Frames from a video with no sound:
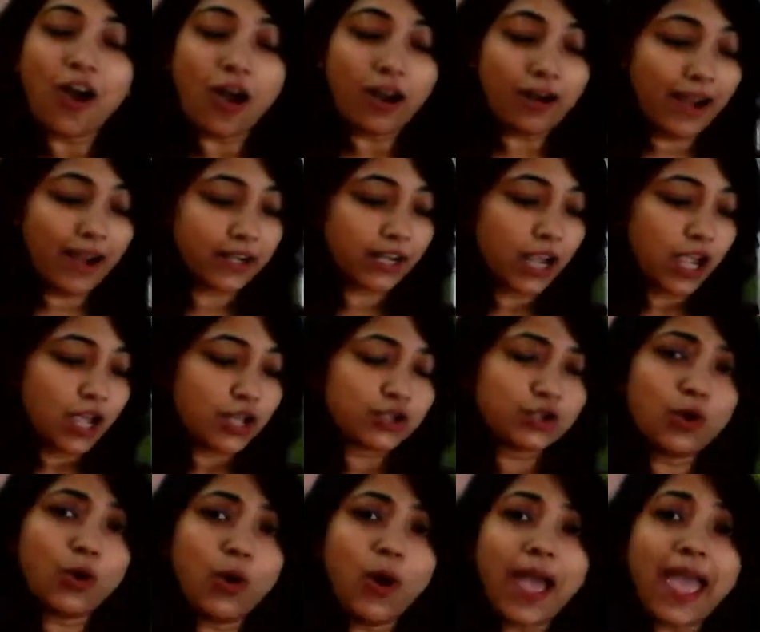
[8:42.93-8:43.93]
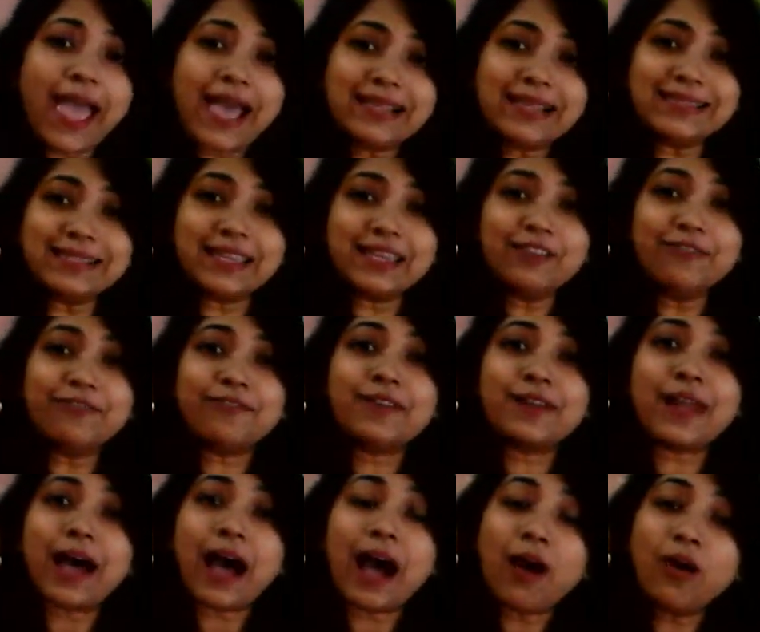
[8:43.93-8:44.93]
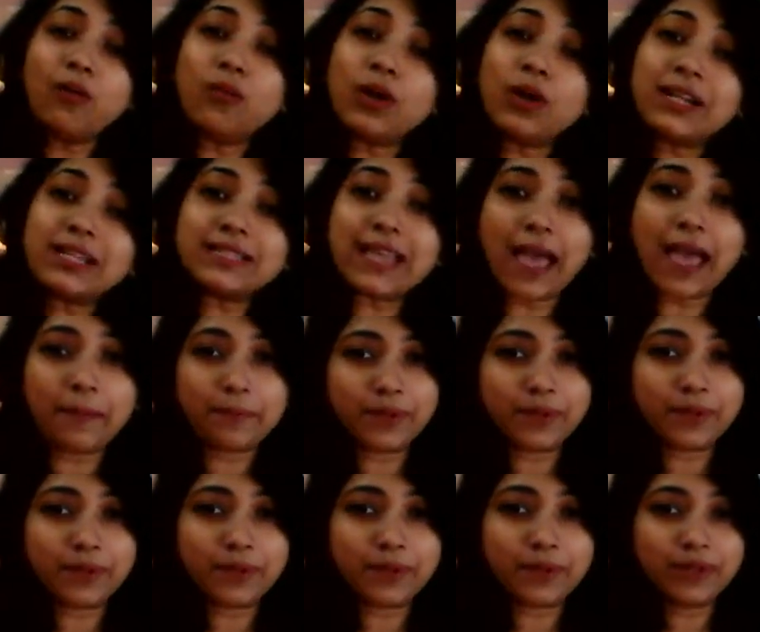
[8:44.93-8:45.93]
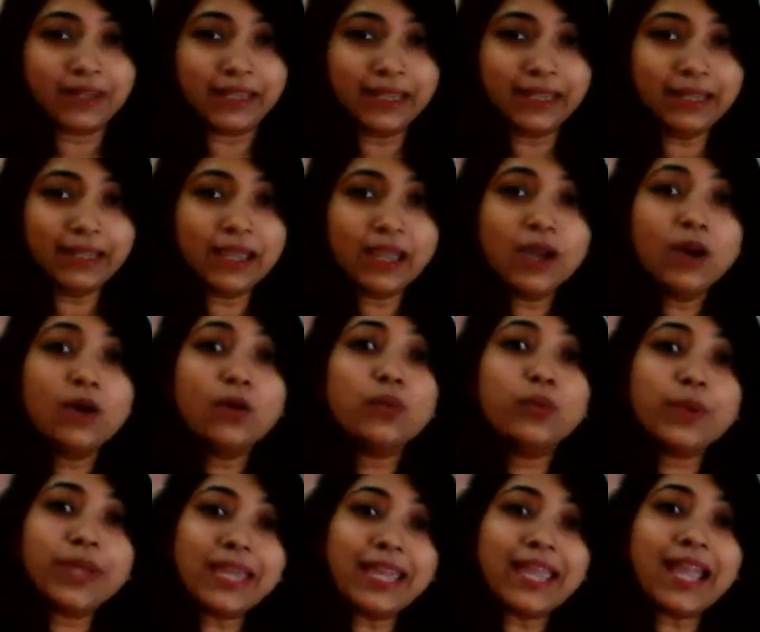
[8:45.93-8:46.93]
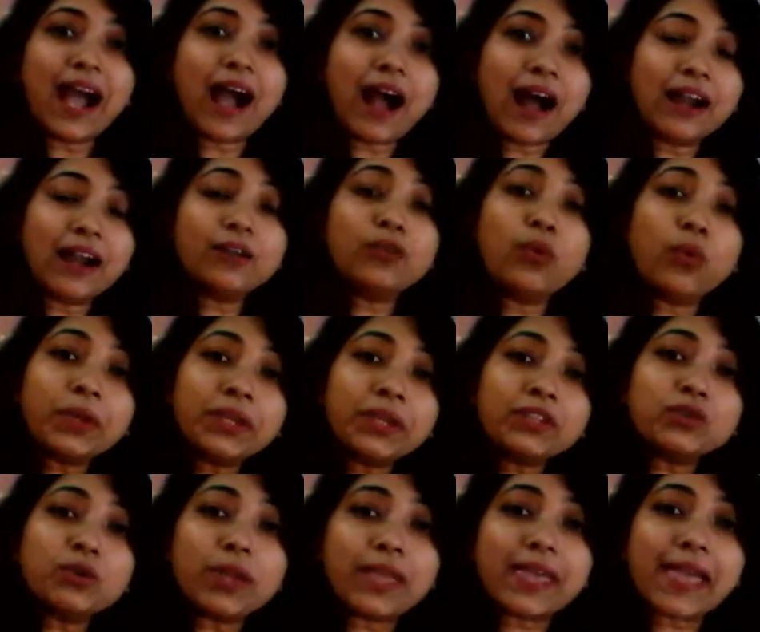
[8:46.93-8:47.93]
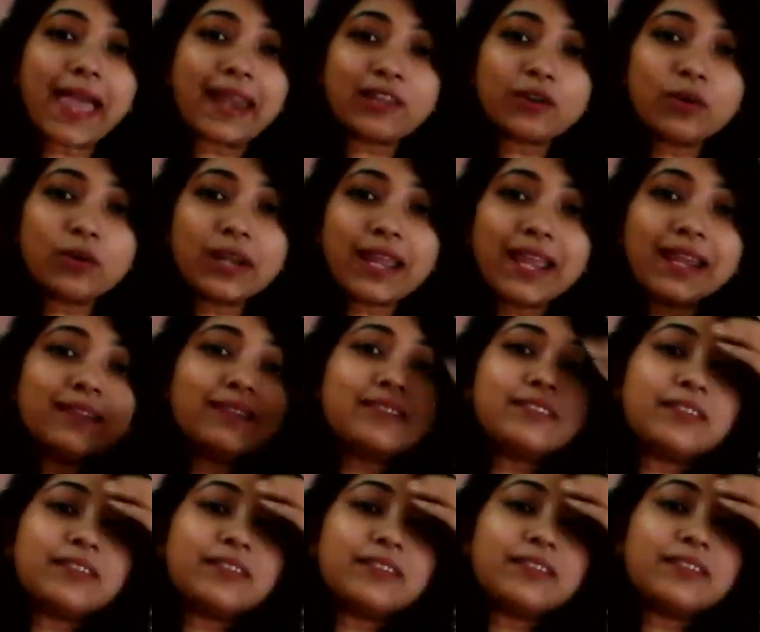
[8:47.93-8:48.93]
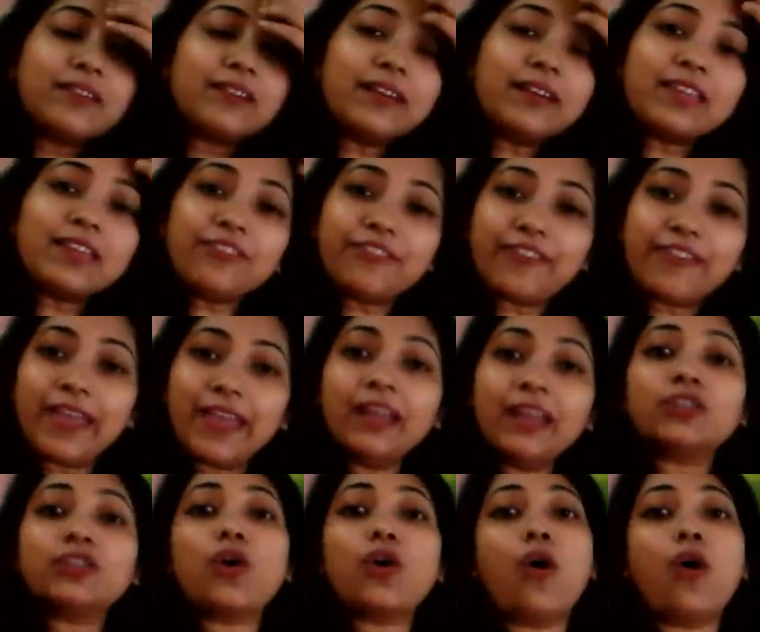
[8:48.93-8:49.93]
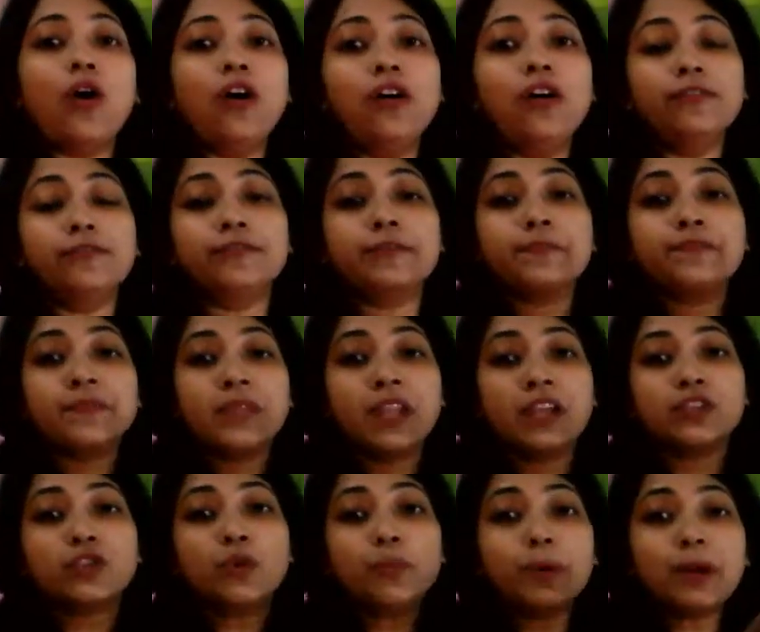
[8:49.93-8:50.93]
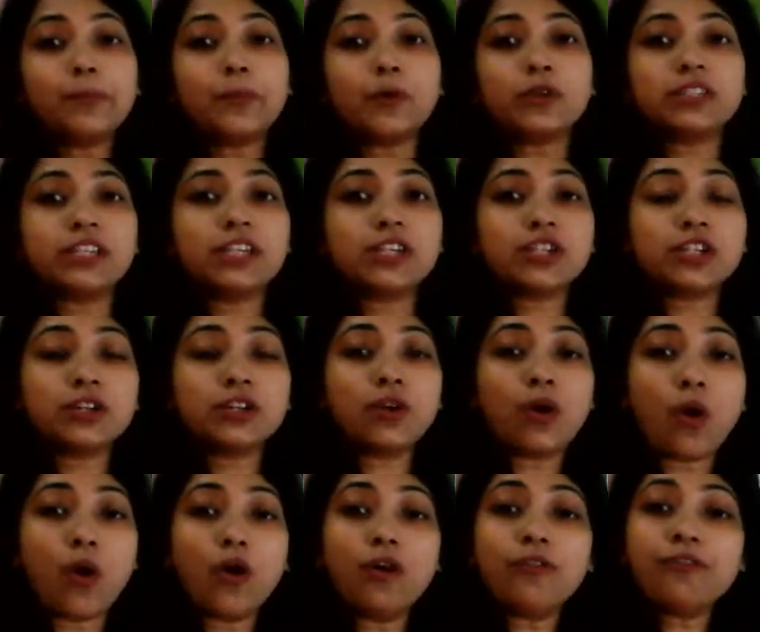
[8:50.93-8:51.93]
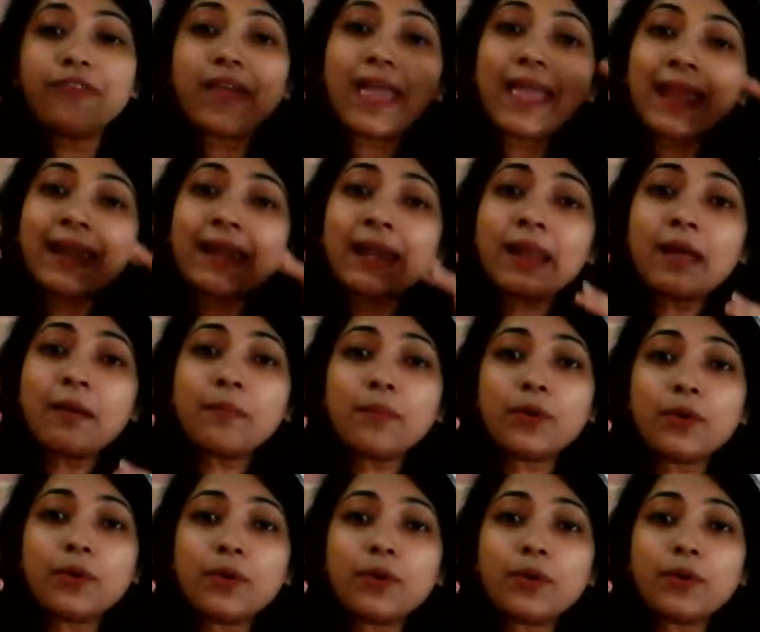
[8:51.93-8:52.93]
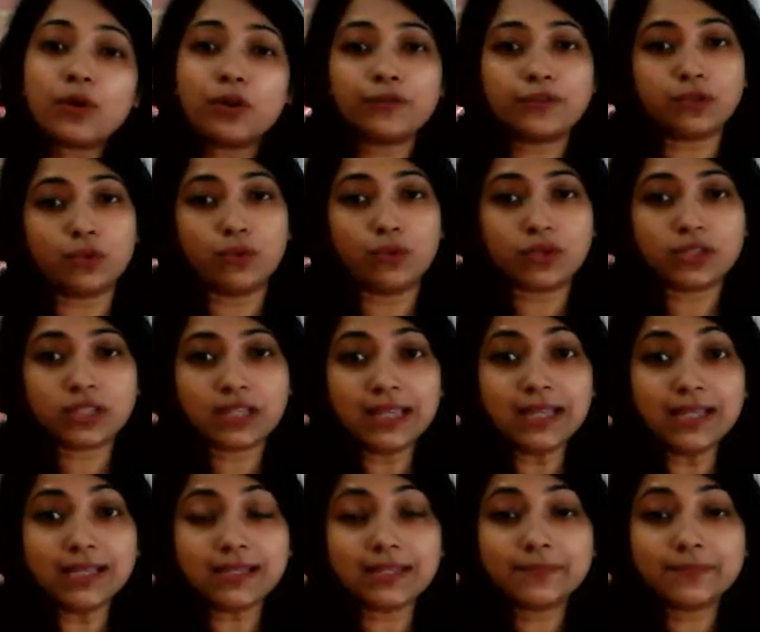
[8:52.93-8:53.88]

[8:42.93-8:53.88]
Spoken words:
Alright, so as if now what is happening, we are going to calculate the effect of superposition of n number of sources.